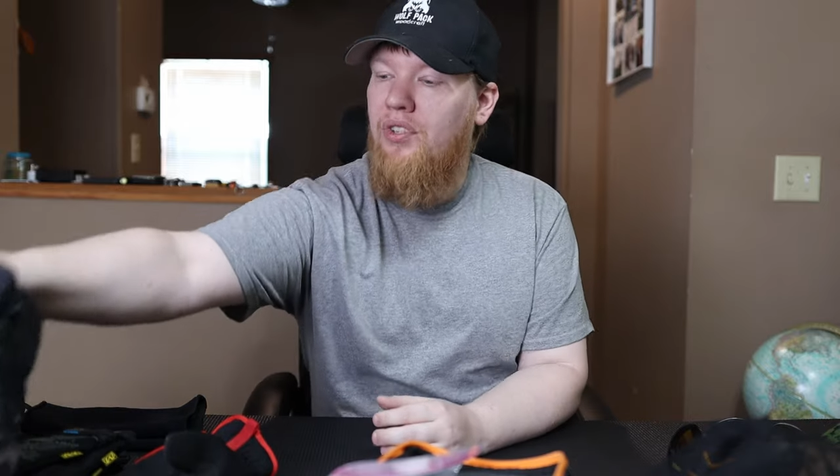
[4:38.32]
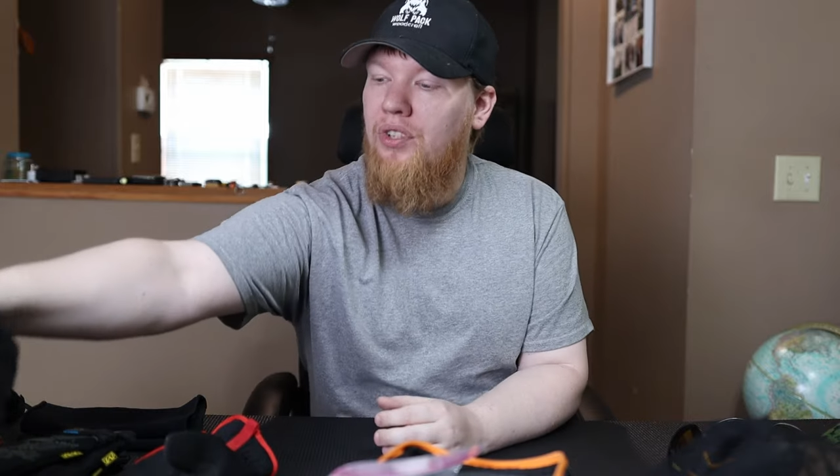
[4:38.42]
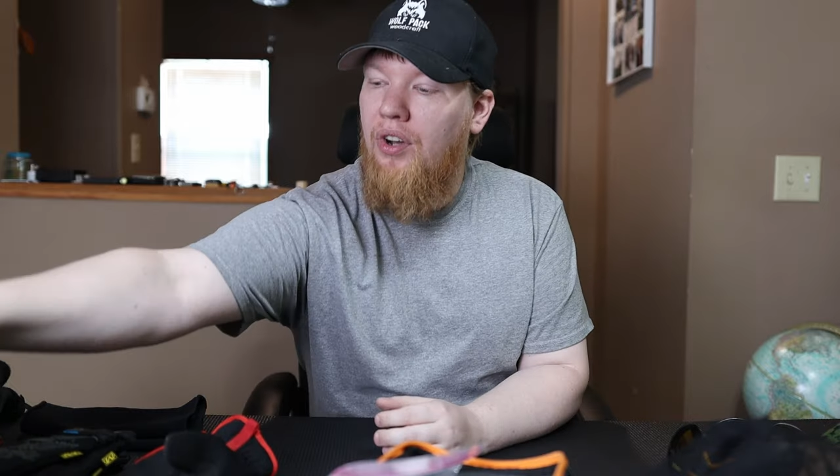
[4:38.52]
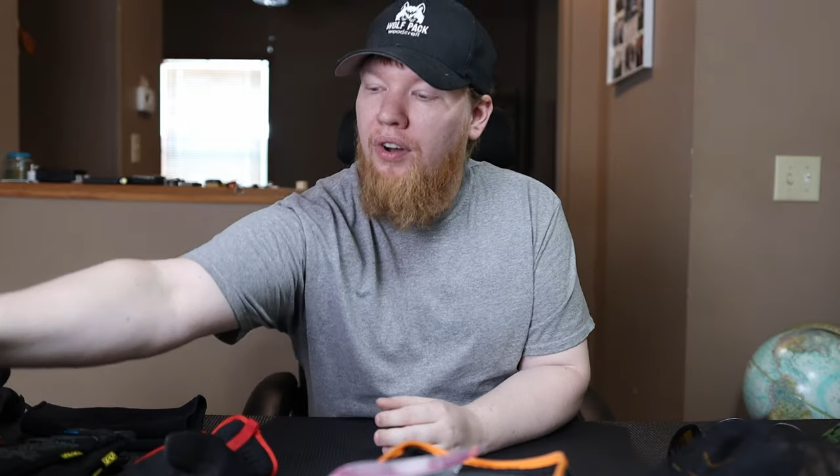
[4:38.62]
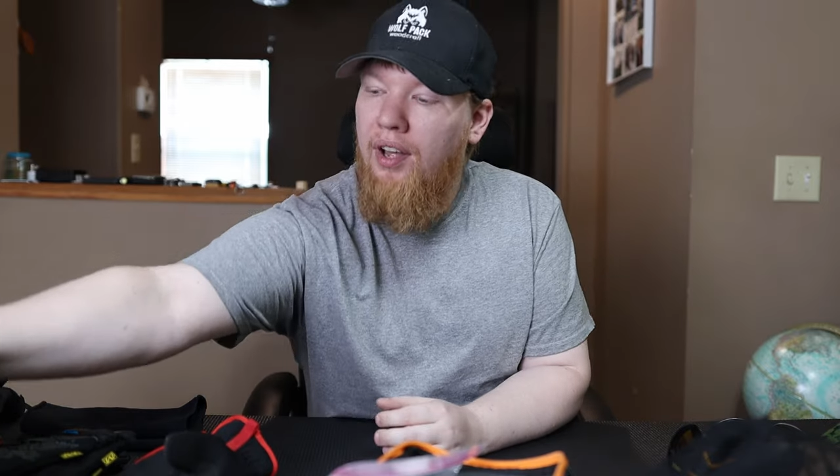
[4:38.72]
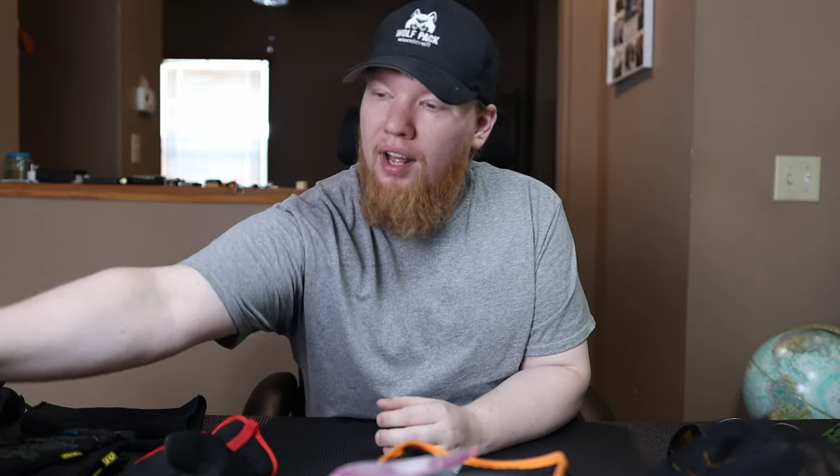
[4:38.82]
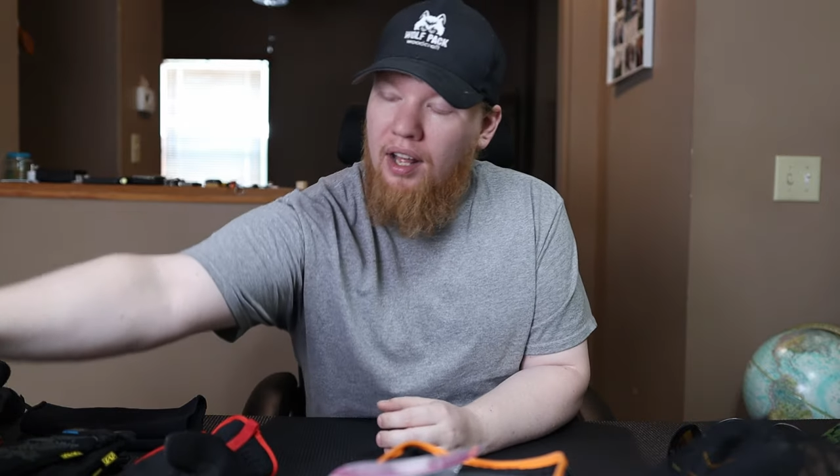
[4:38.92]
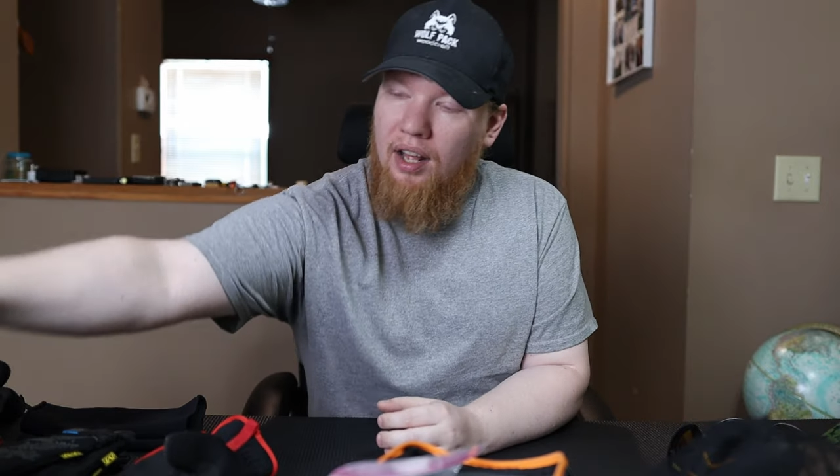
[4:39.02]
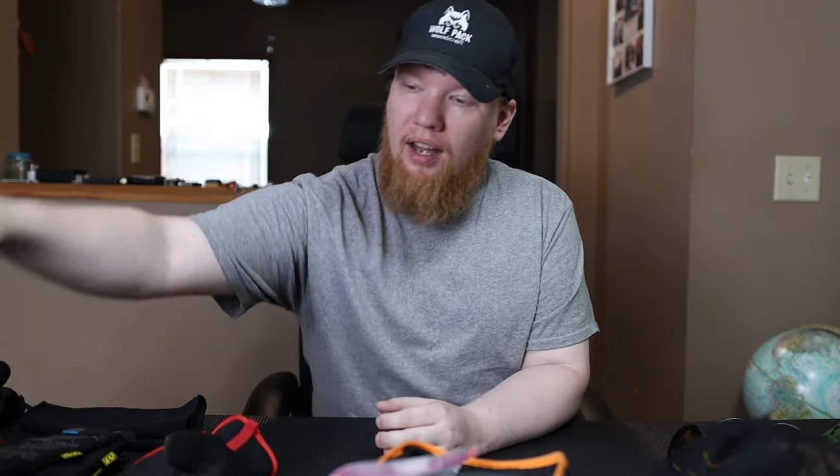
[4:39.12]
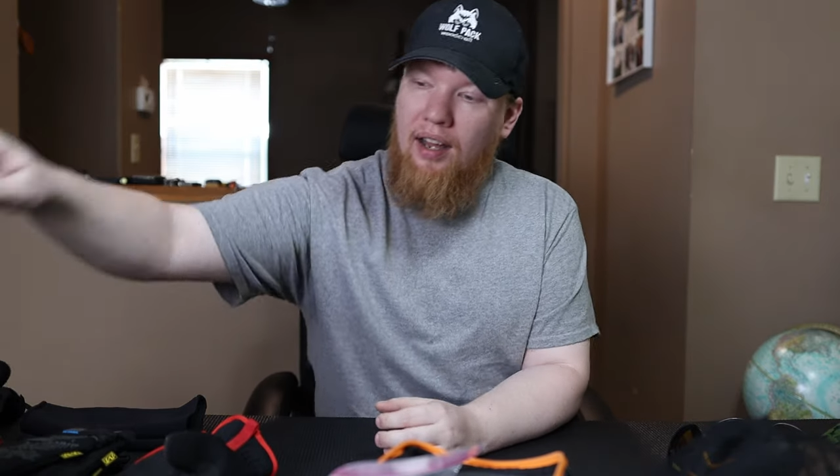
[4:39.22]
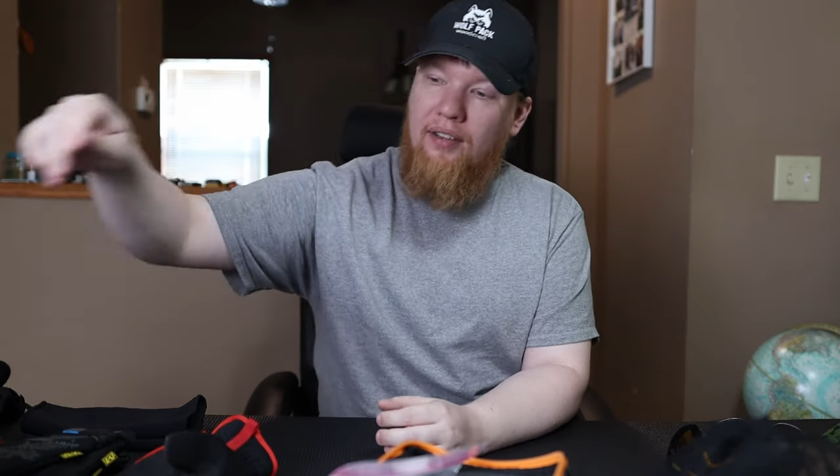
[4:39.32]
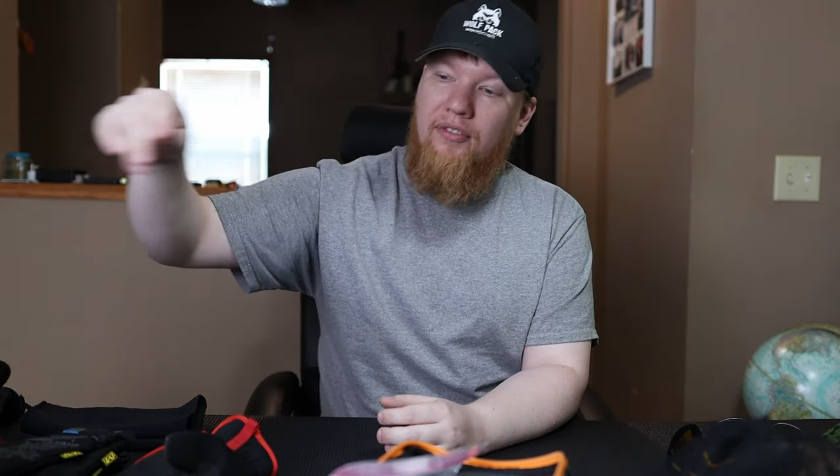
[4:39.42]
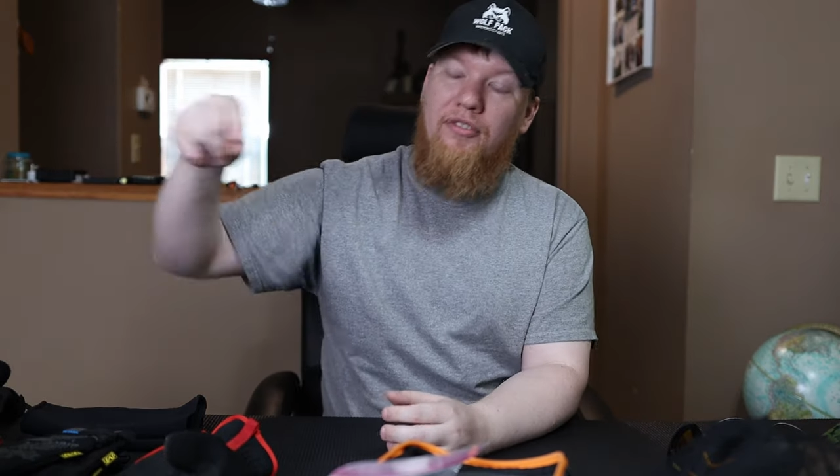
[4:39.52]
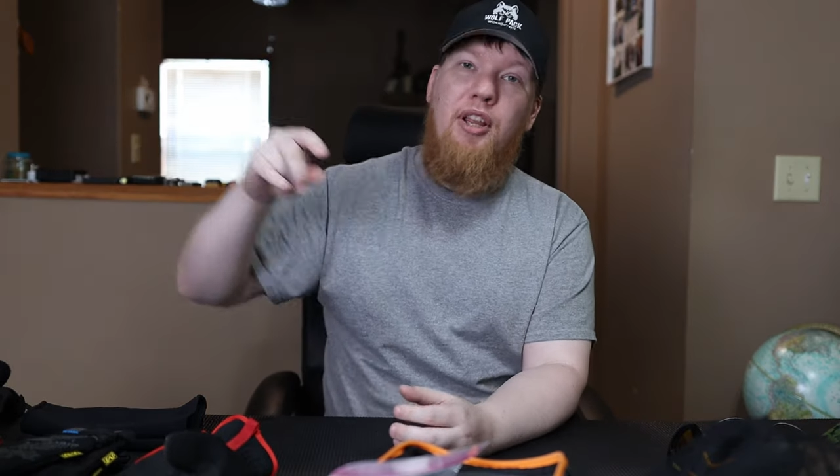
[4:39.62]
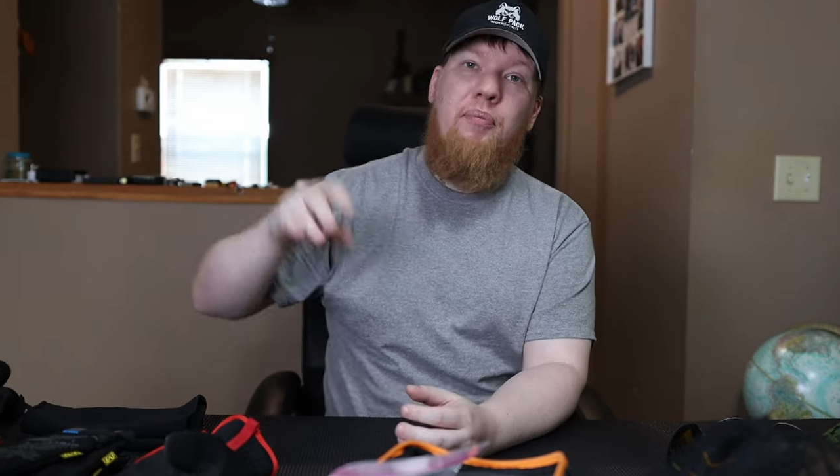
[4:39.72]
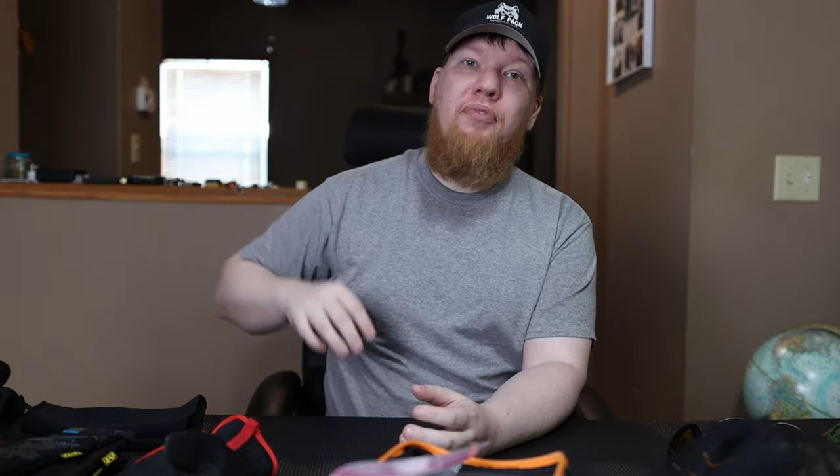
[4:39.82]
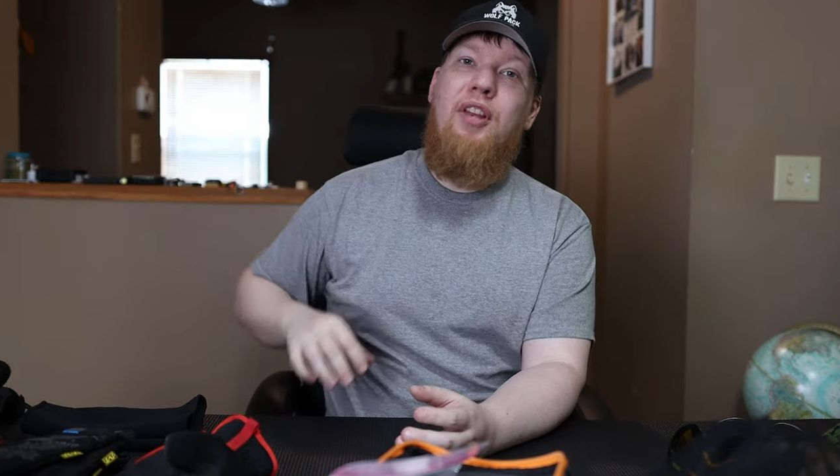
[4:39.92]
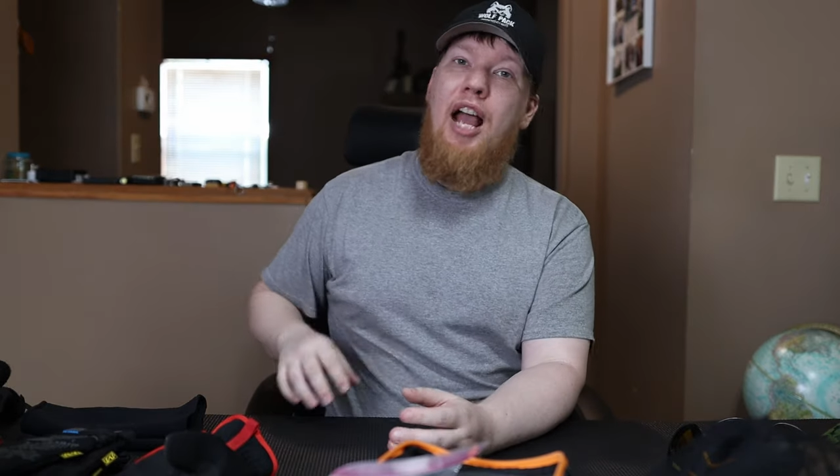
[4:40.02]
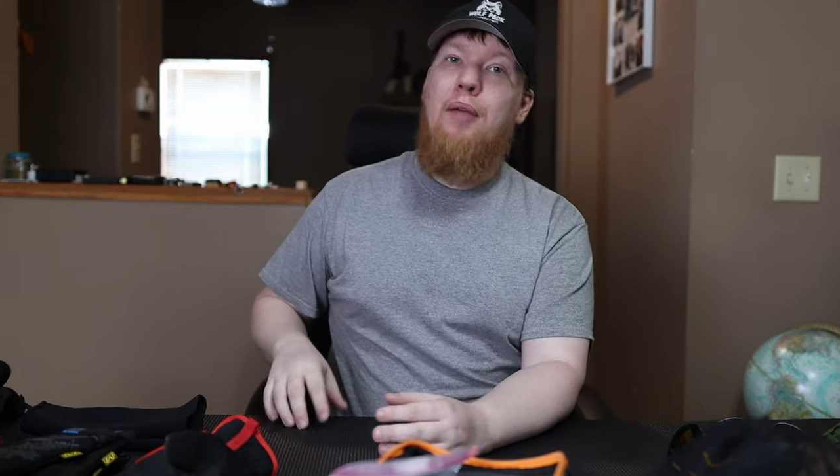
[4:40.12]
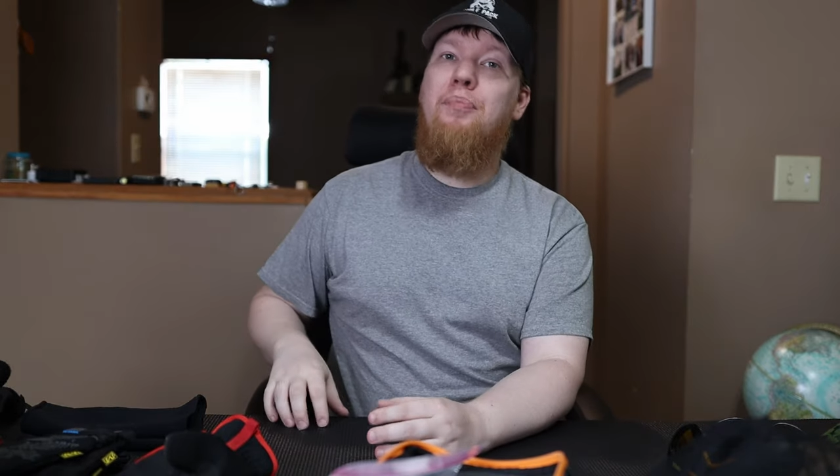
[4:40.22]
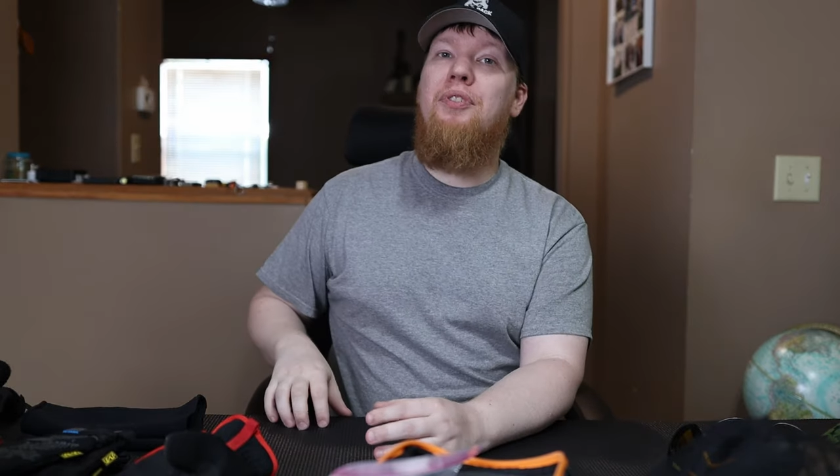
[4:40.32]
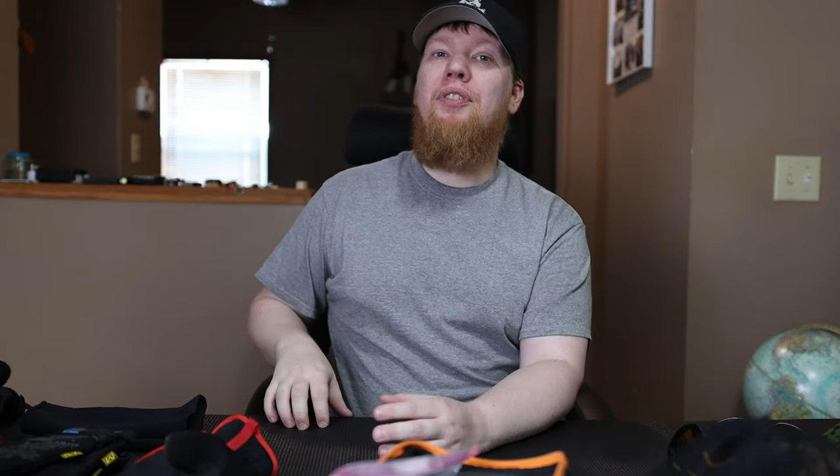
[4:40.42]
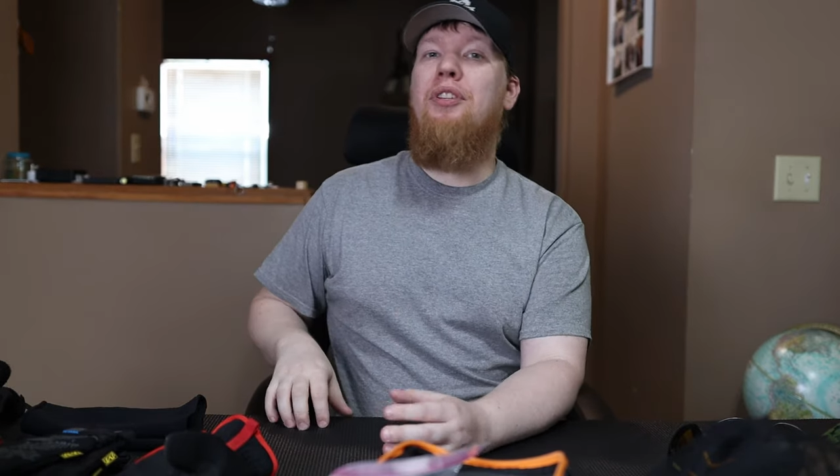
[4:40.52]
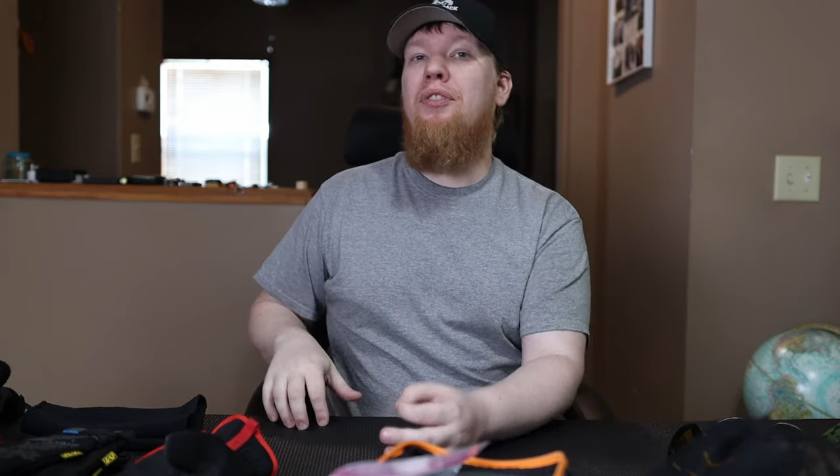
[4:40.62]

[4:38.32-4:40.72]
So uh, flip-flops,